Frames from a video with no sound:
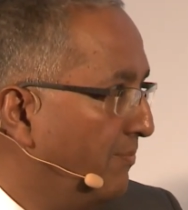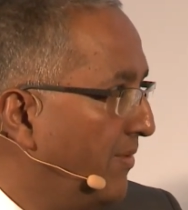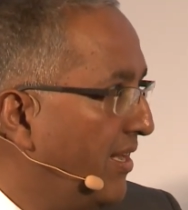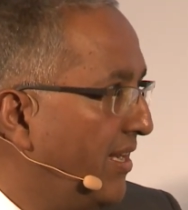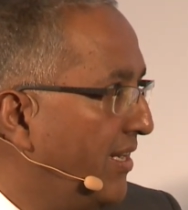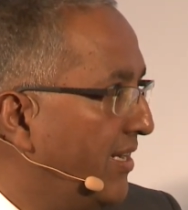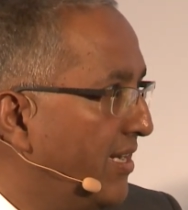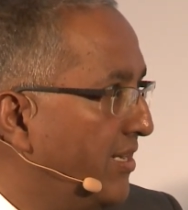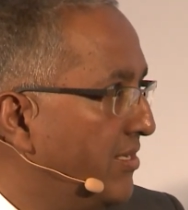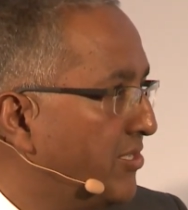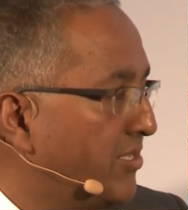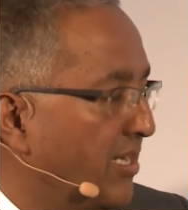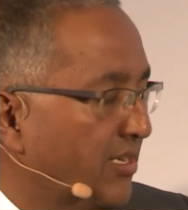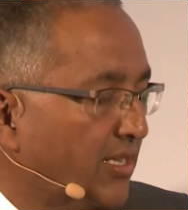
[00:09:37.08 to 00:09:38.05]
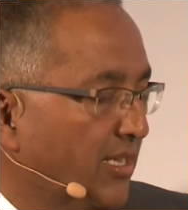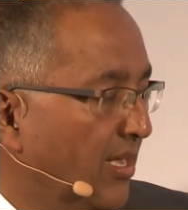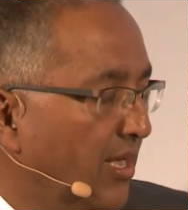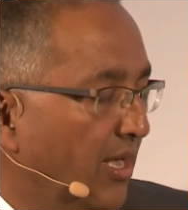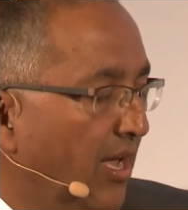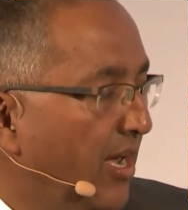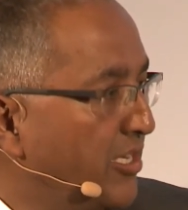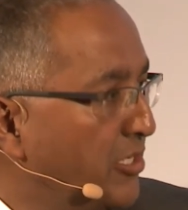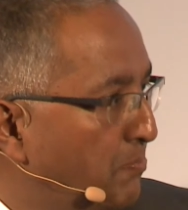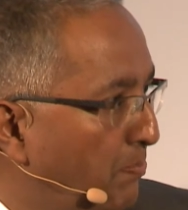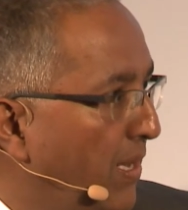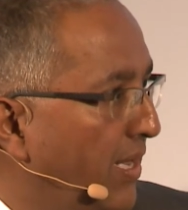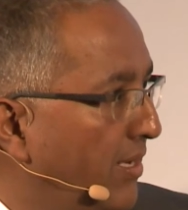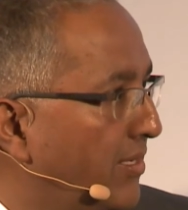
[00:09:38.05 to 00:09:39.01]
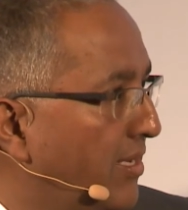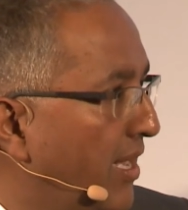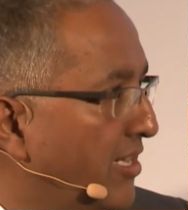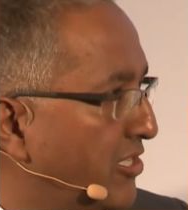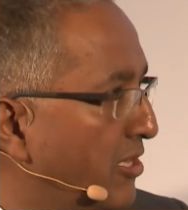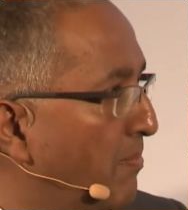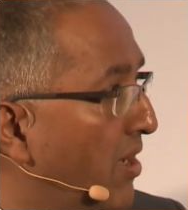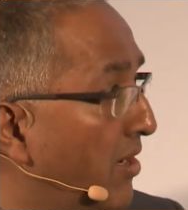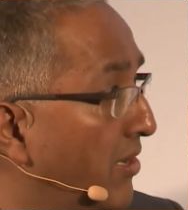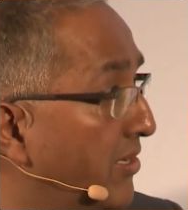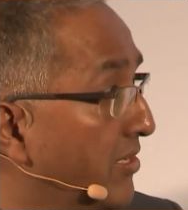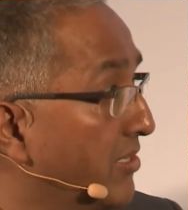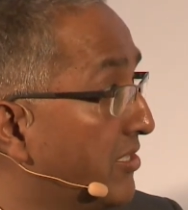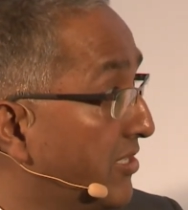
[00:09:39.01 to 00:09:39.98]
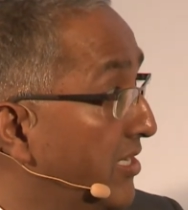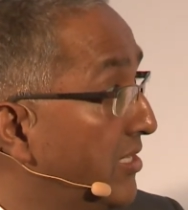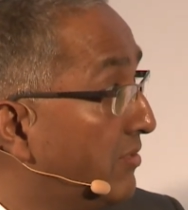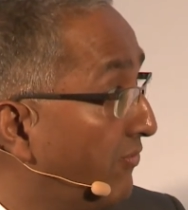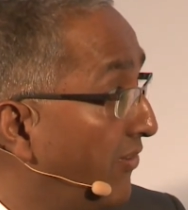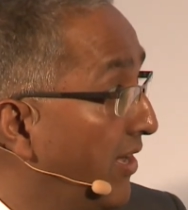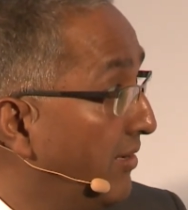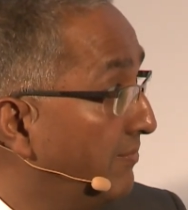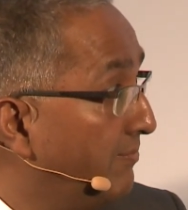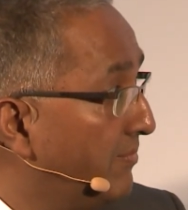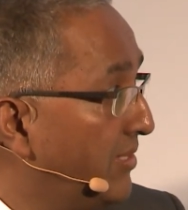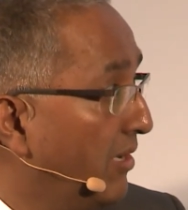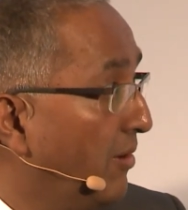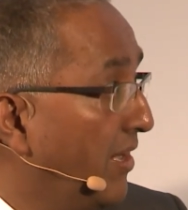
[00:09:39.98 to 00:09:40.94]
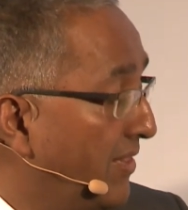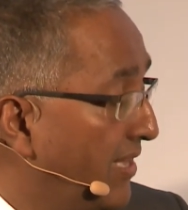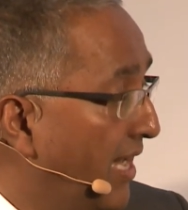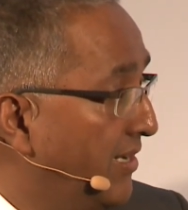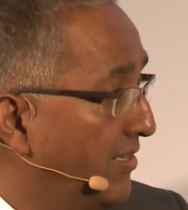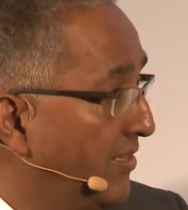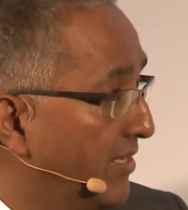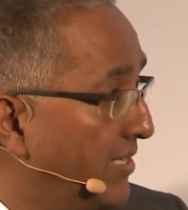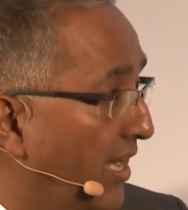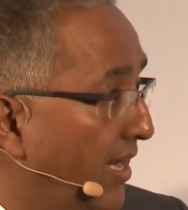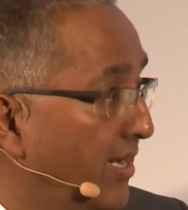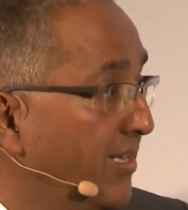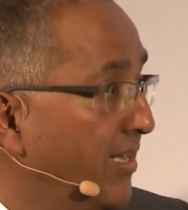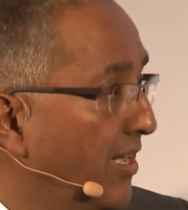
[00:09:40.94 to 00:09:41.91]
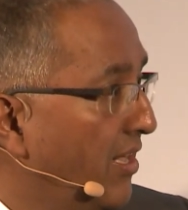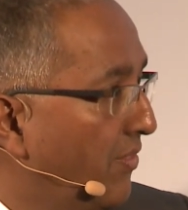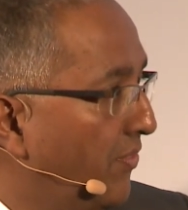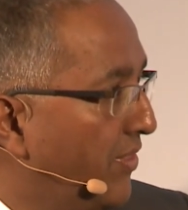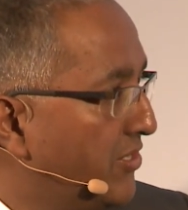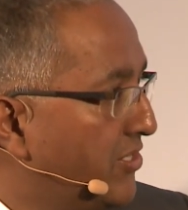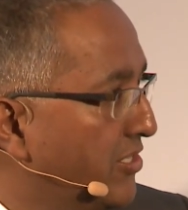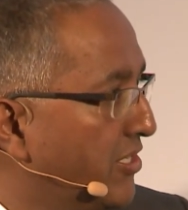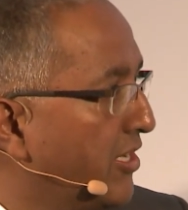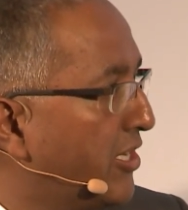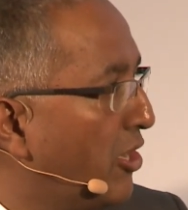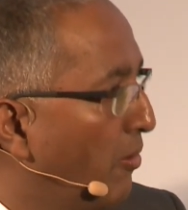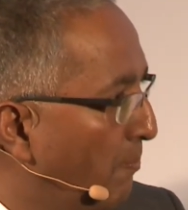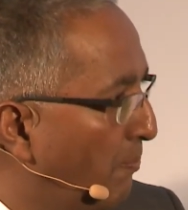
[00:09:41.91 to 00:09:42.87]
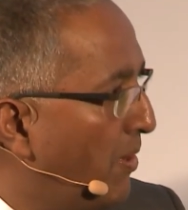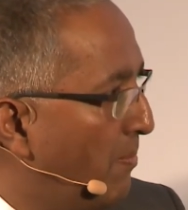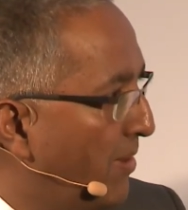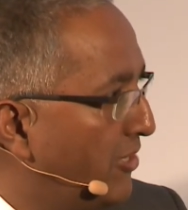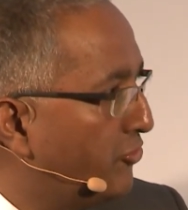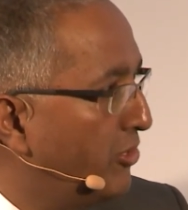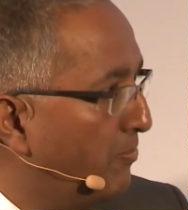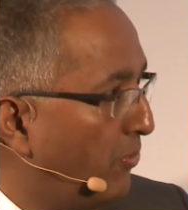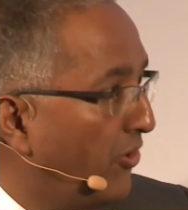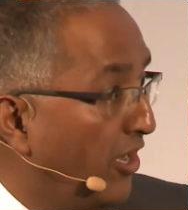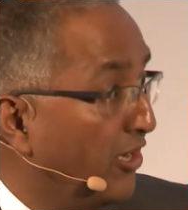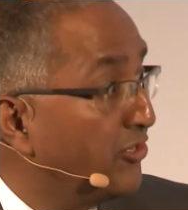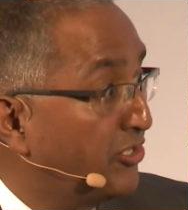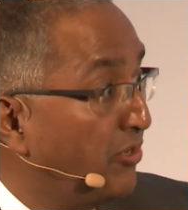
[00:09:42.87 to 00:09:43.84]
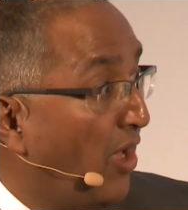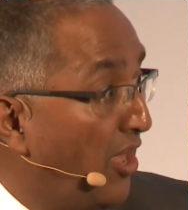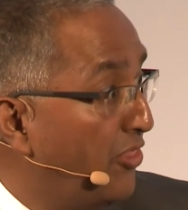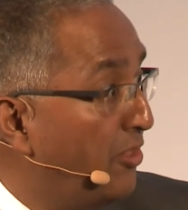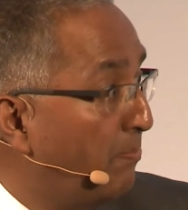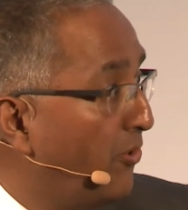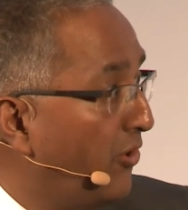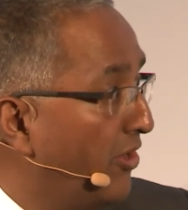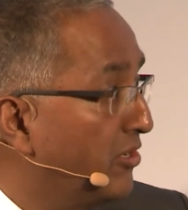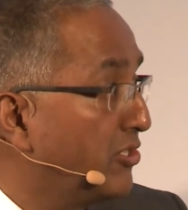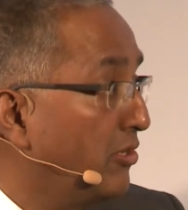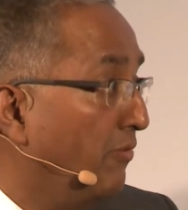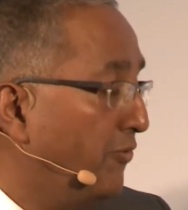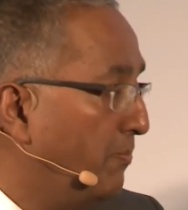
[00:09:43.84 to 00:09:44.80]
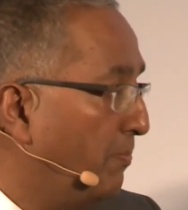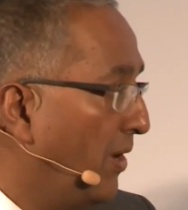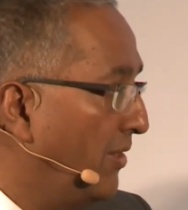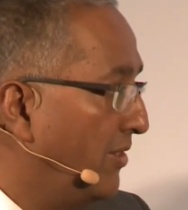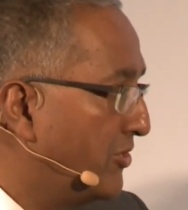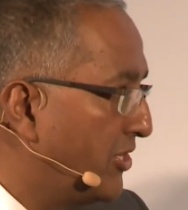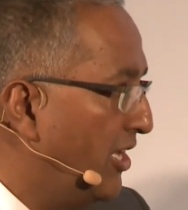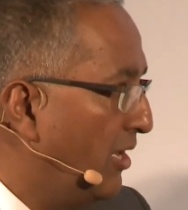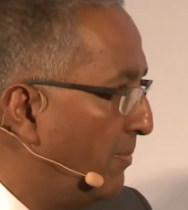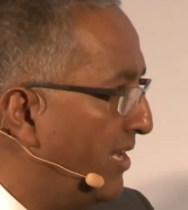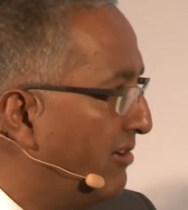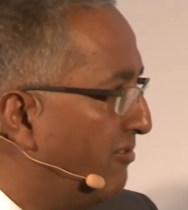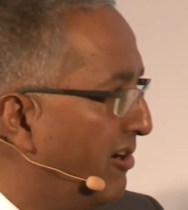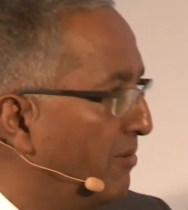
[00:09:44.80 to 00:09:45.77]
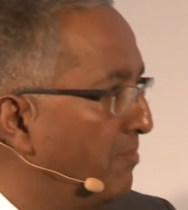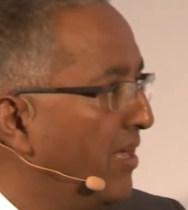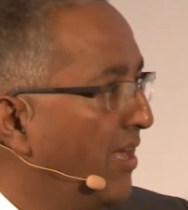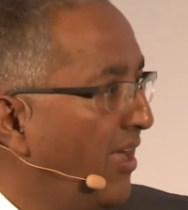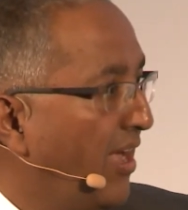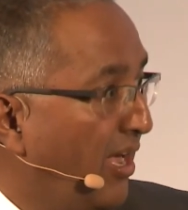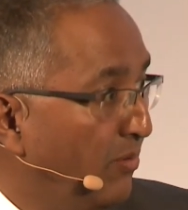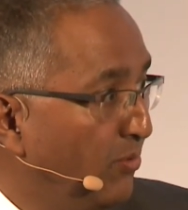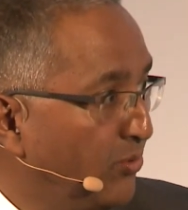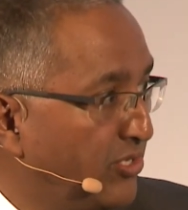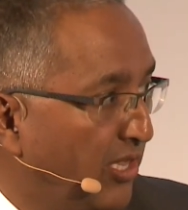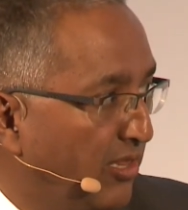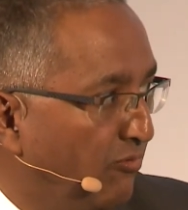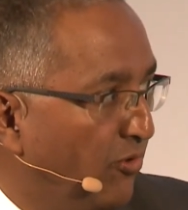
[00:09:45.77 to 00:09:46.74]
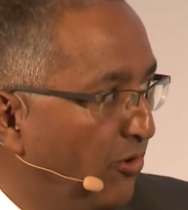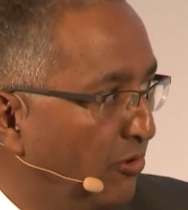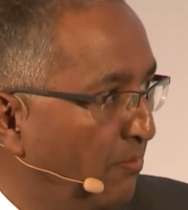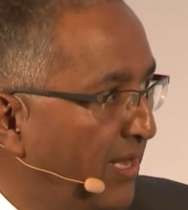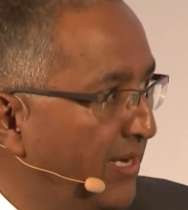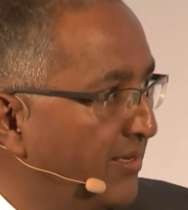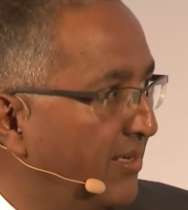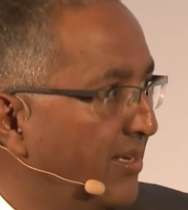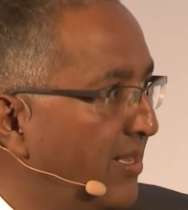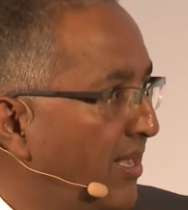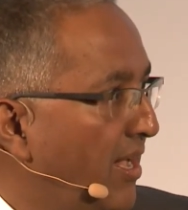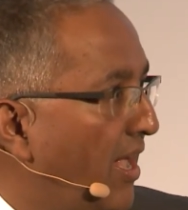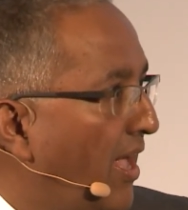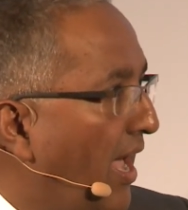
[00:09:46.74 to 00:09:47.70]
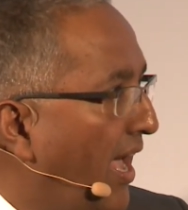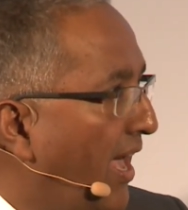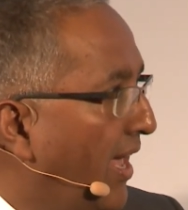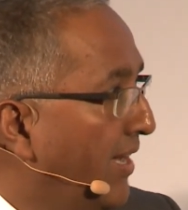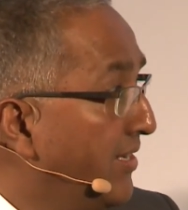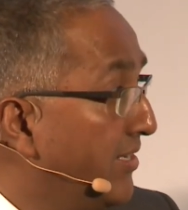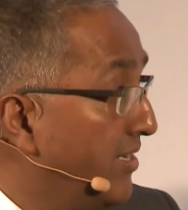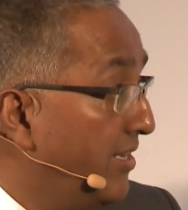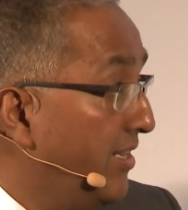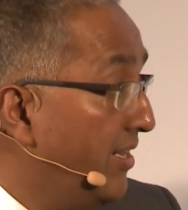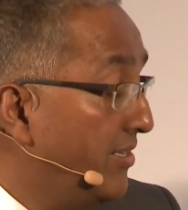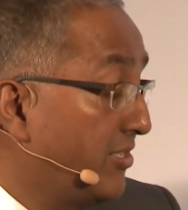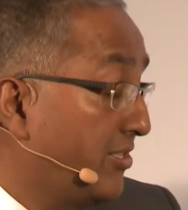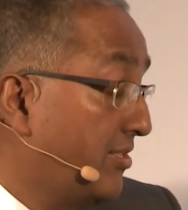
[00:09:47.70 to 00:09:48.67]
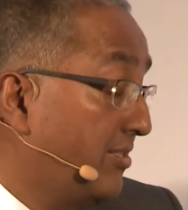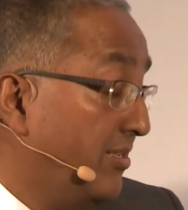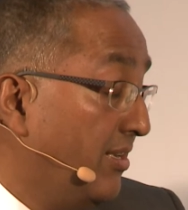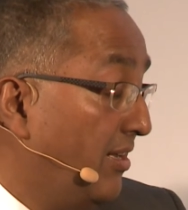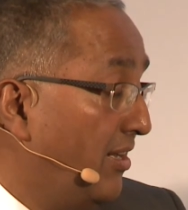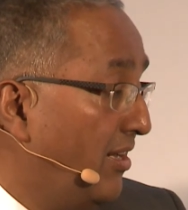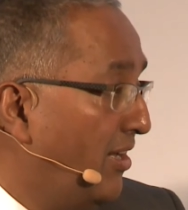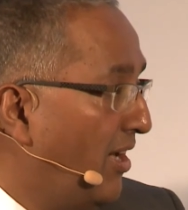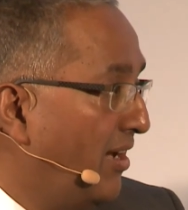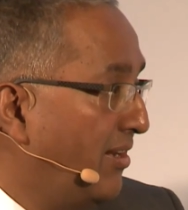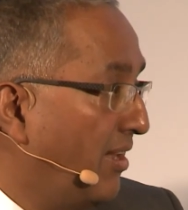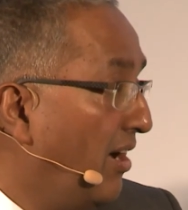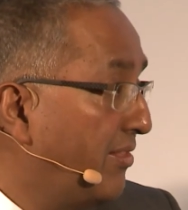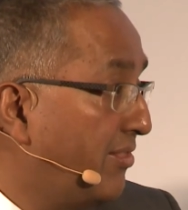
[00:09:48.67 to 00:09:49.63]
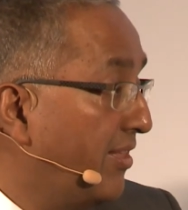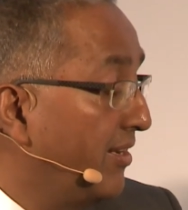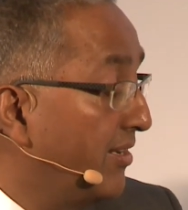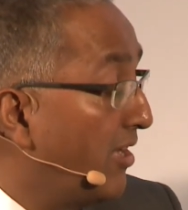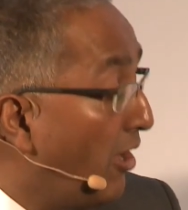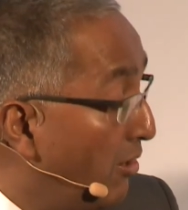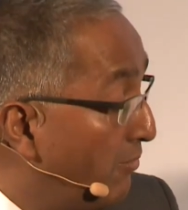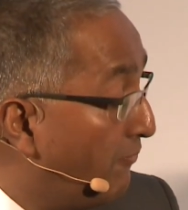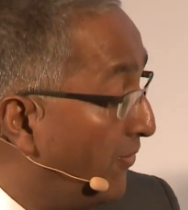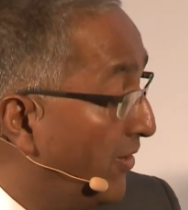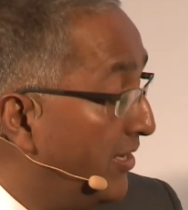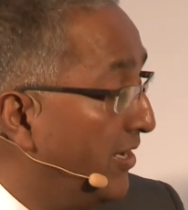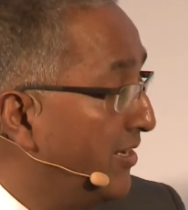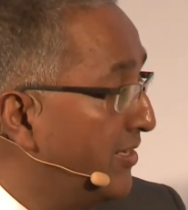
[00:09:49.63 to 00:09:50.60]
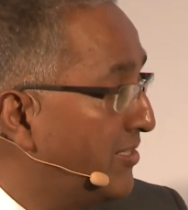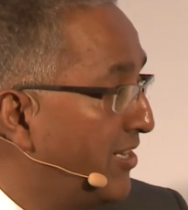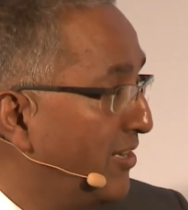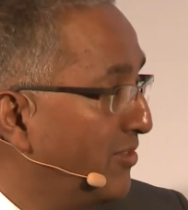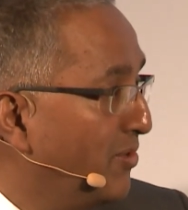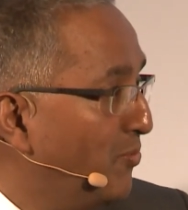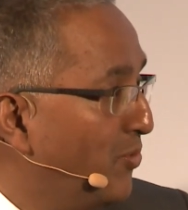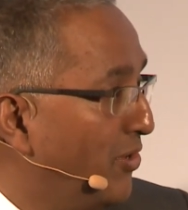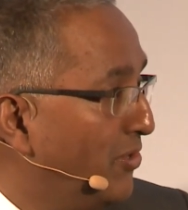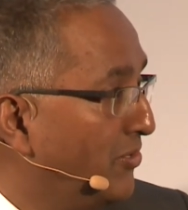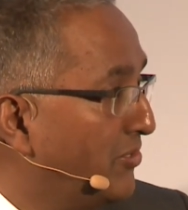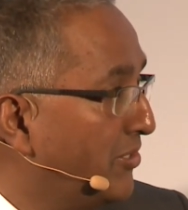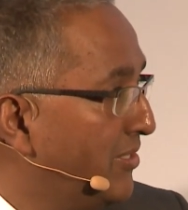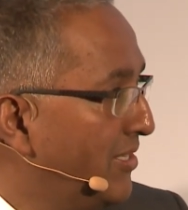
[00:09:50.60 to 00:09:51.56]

it is as big as the market sees fit. At the end of the day, this is a complementary product to other products offered by the CME Group and also the Royal Mint. and it's, I think, hopefully going to take the world